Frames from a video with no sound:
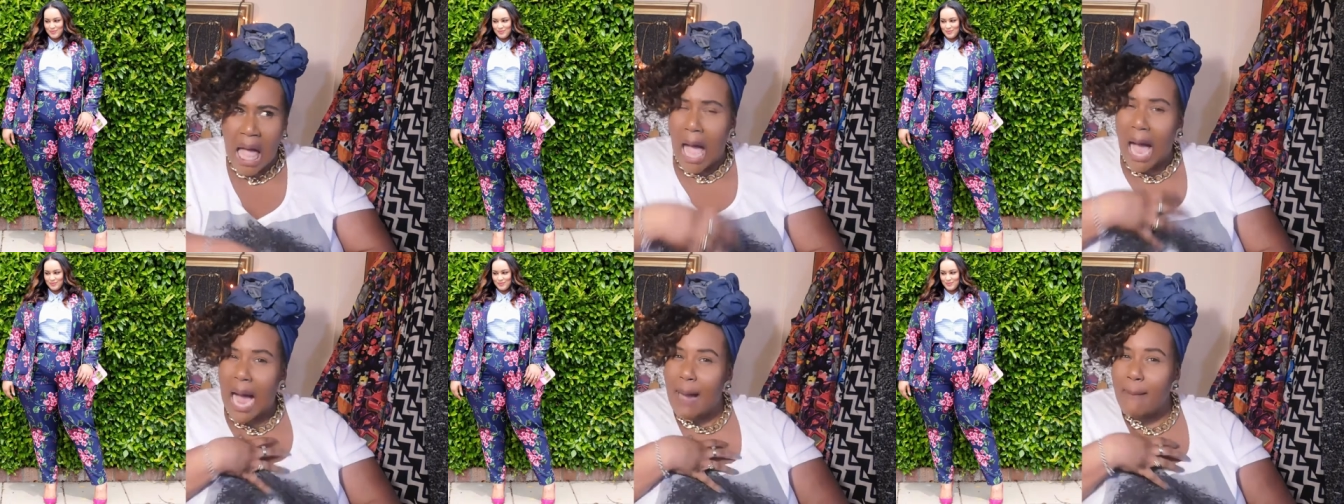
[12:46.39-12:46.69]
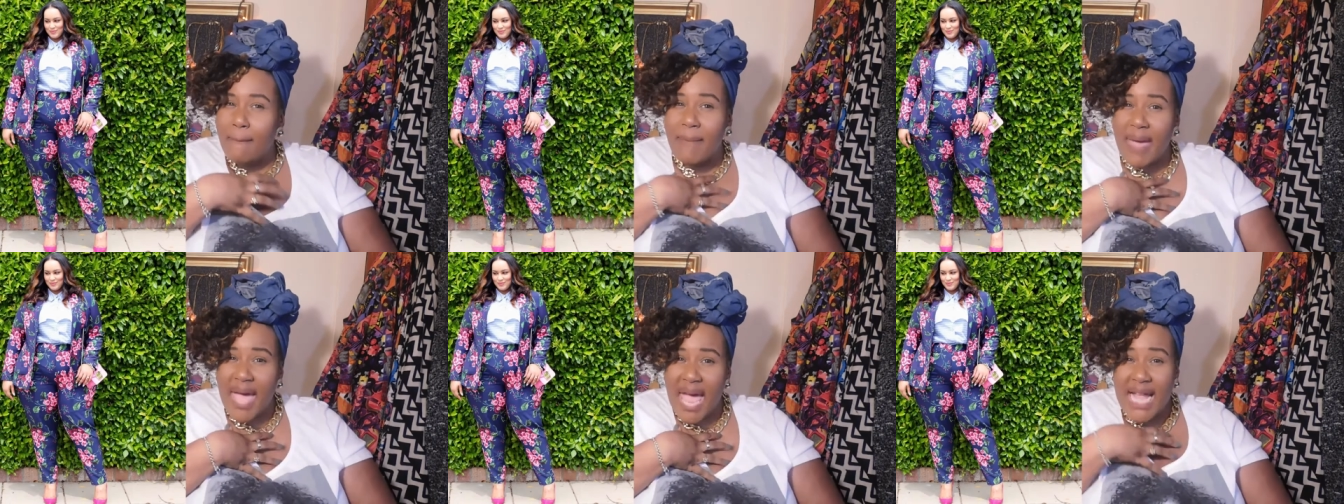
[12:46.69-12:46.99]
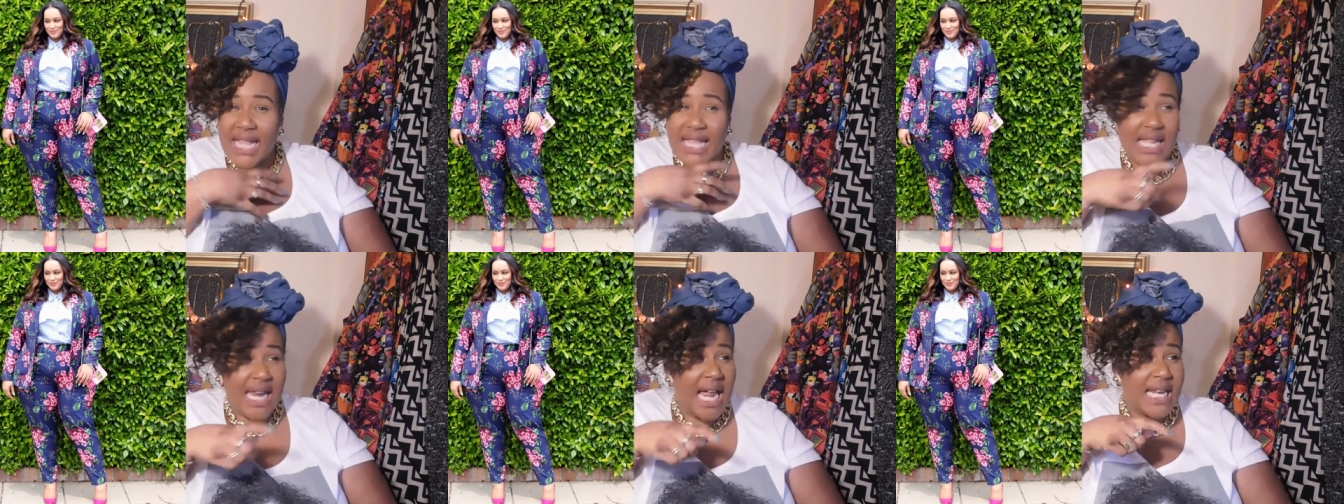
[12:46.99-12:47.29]
I'm
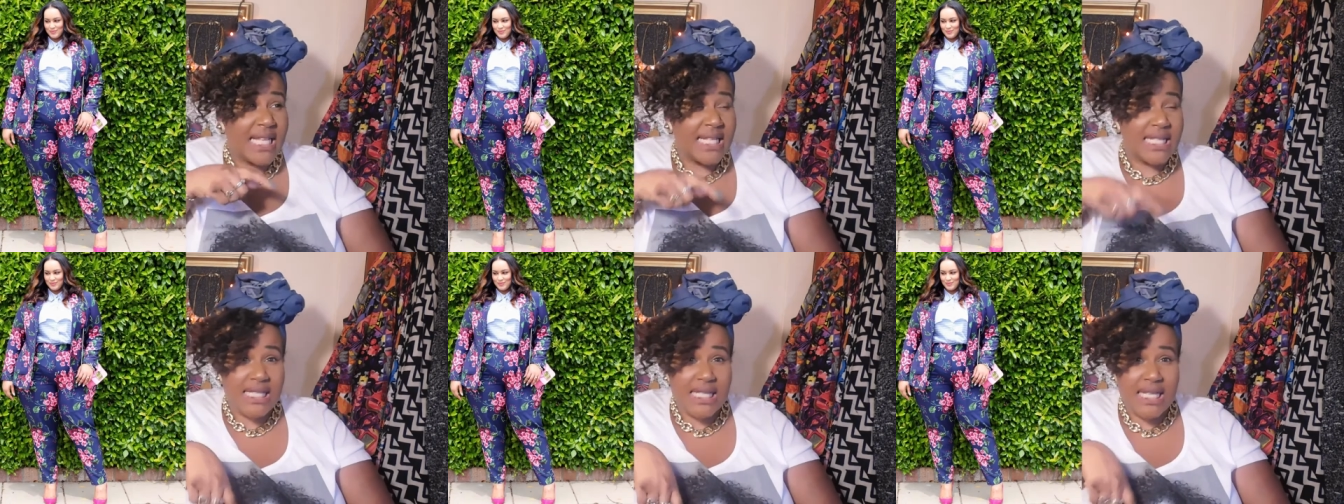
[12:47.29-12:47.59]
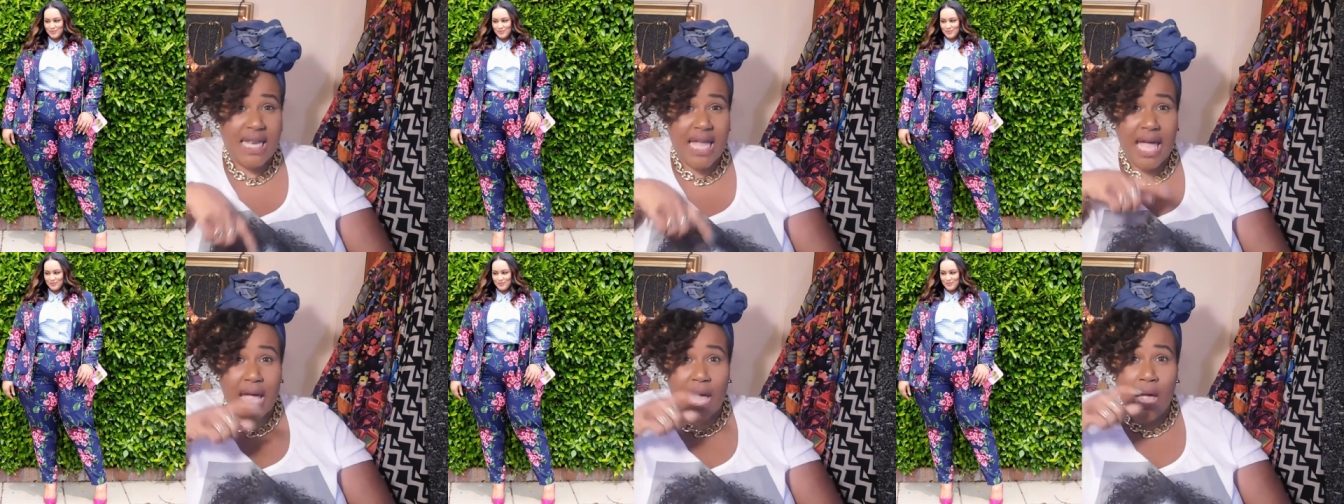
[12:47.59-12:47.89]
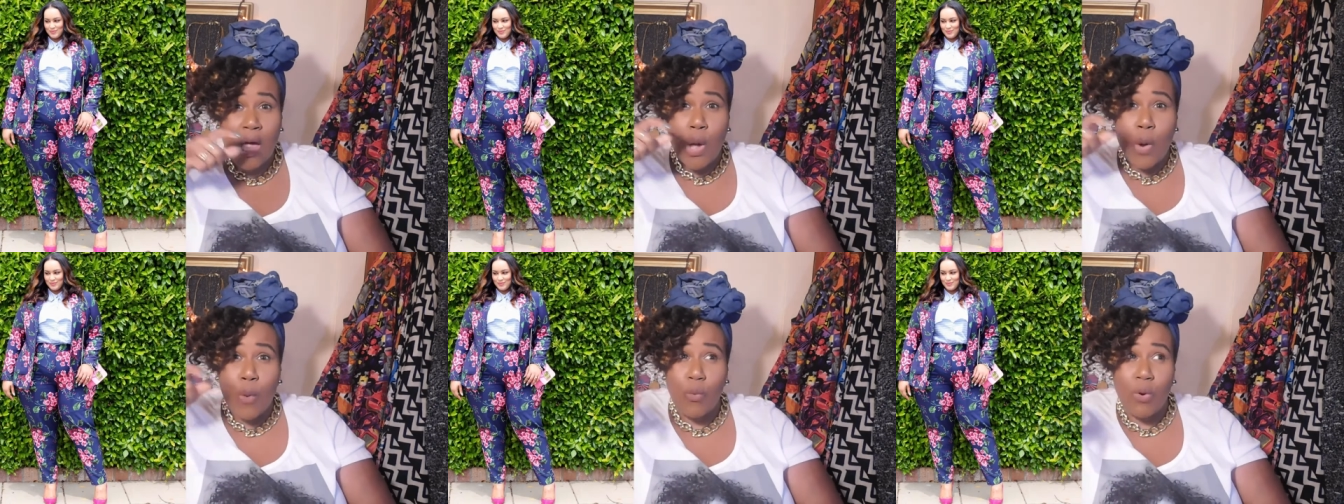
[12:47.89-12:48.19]
mad that I didn't see that
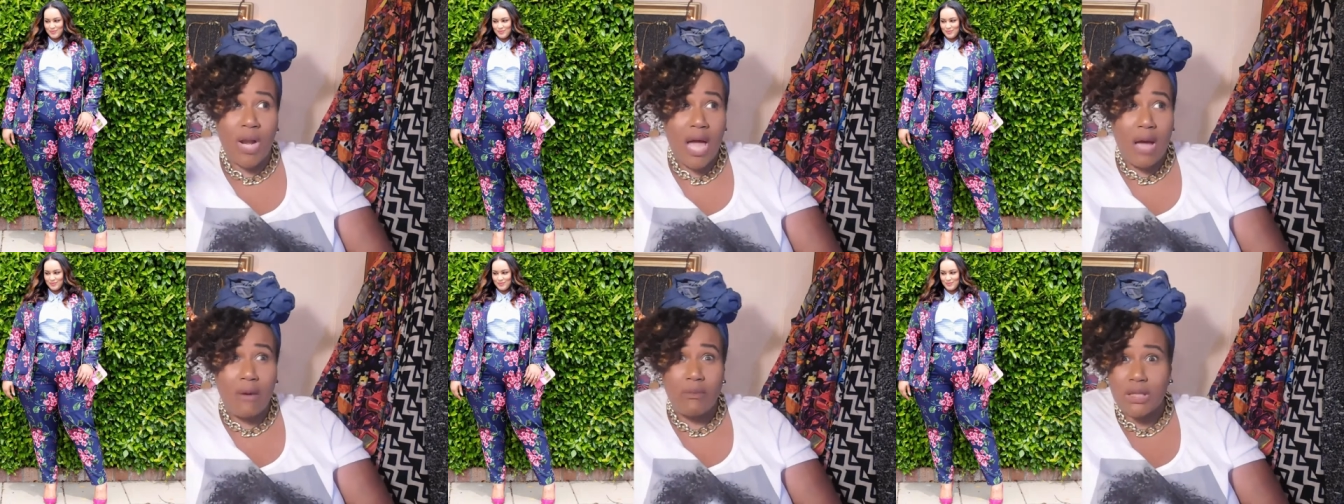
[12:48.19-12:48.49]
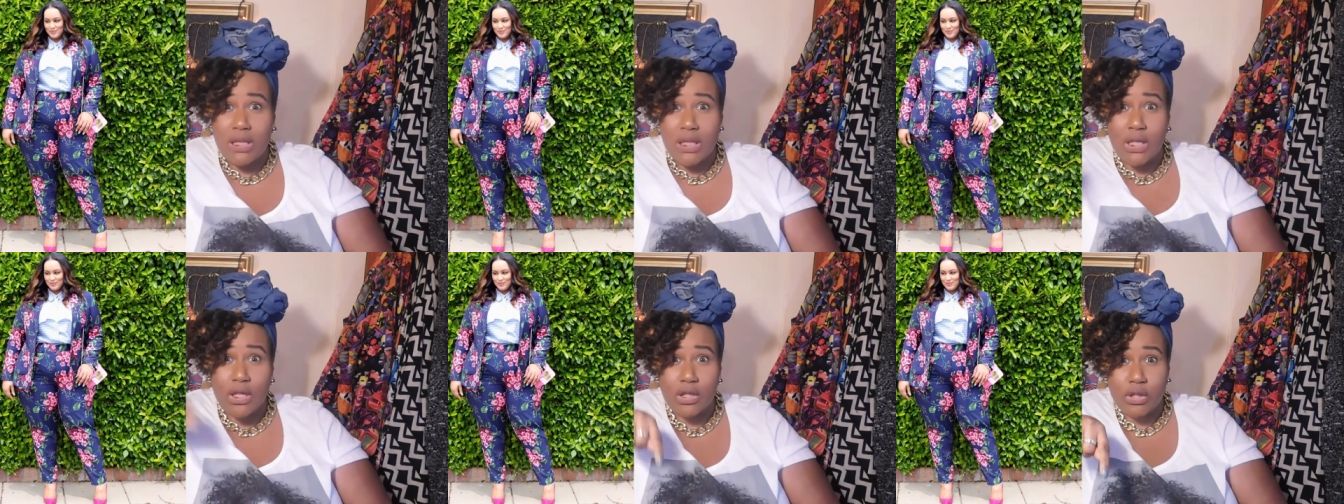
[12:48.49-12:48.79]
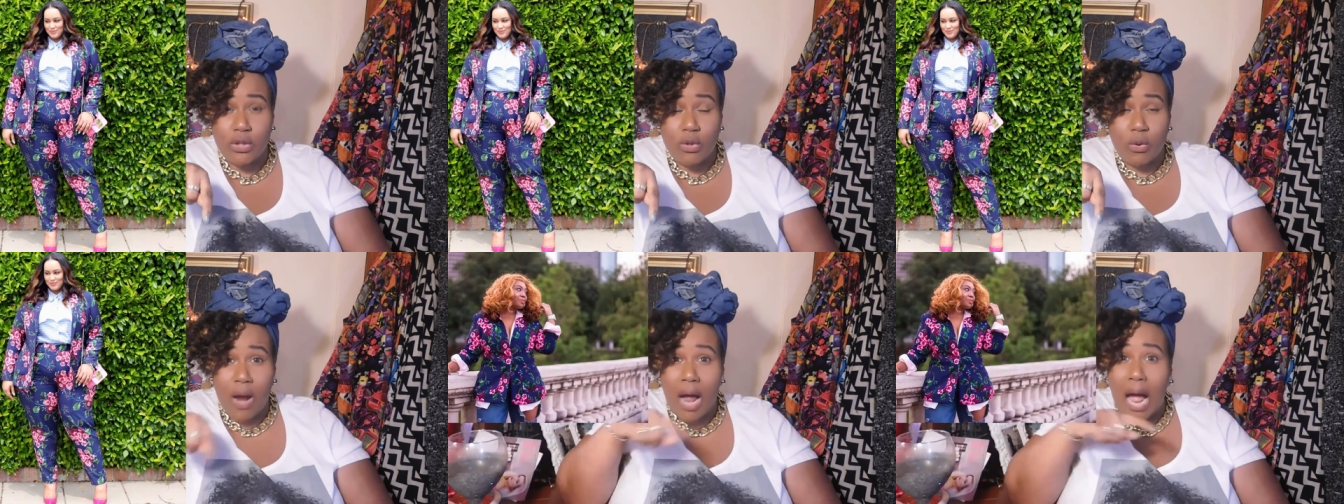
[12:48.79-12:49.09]
when I was in the
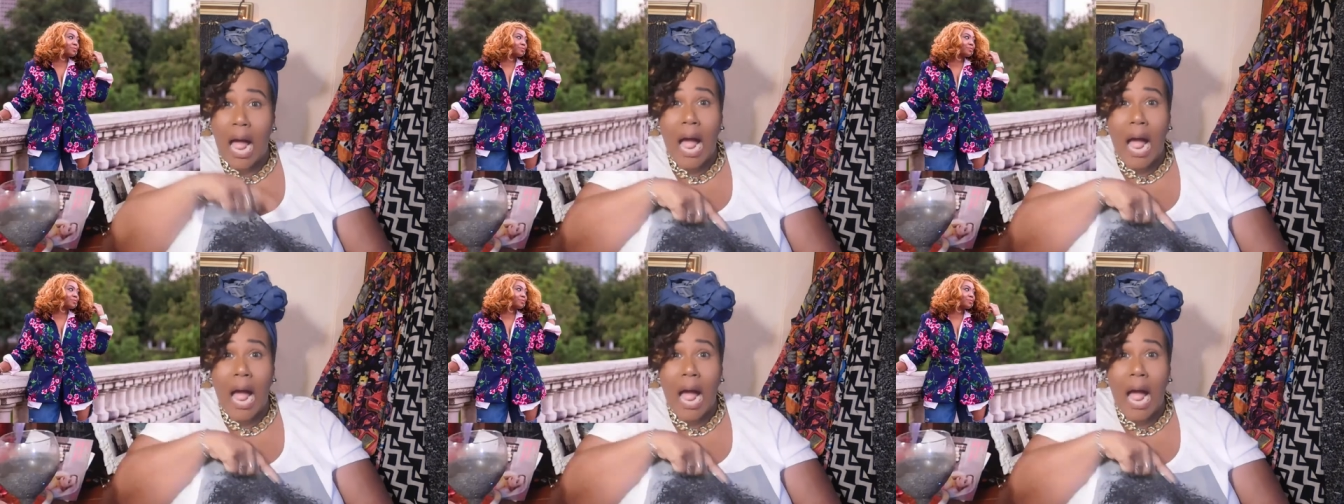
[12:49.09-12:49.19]
store.